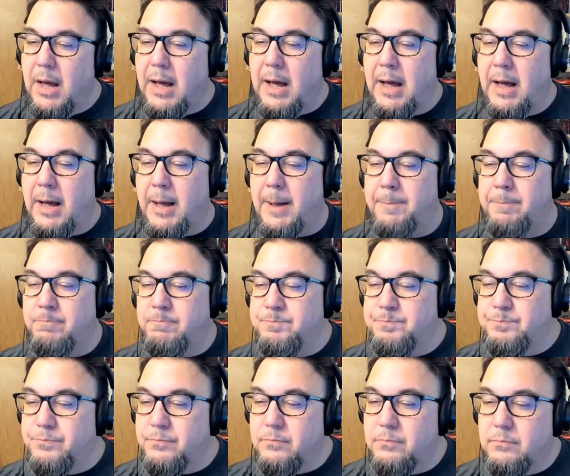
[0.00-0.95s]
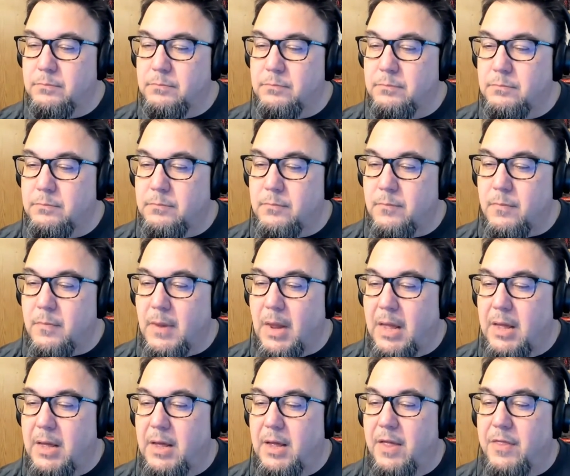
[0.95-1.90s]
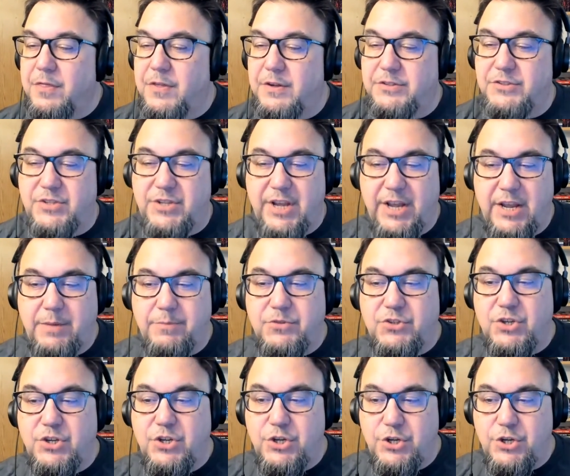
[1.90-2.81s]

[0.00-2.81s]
The team's